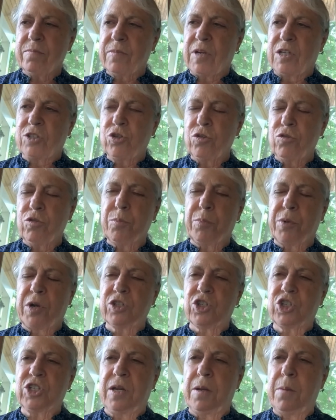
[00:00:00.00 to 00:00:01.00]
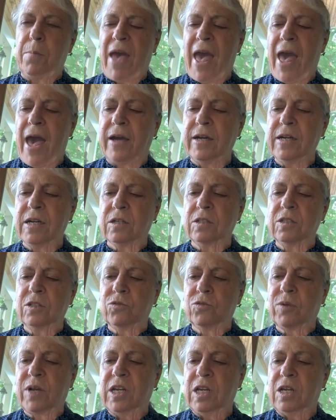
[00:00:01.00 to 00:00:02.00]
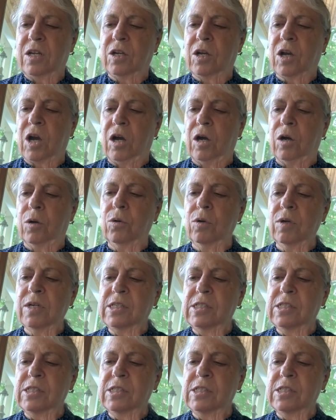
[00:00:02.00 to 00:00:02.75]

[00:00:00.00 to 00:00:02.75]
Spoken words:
a toothbrush in a bag ready to go,